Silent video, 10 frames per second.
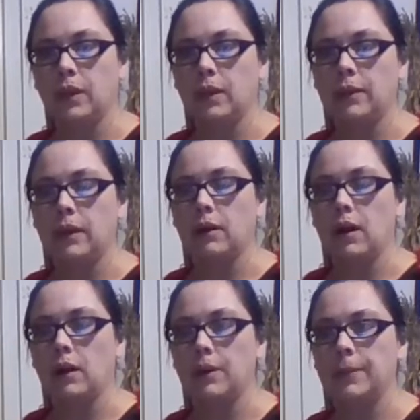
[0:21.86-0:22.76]
there
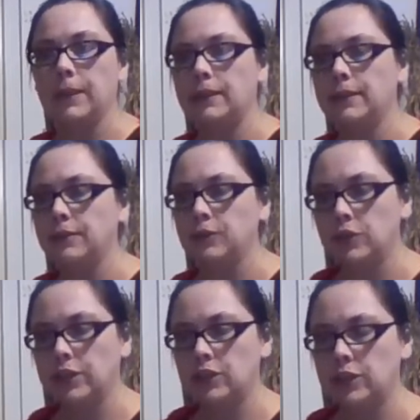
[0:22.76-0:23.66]
are many different
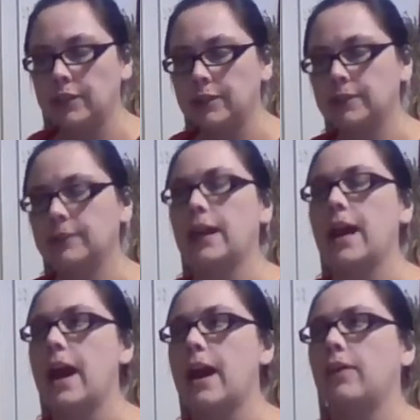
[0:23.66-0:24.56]
traditions that
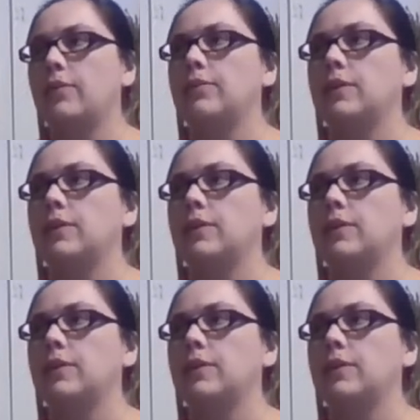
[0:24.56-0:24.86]
have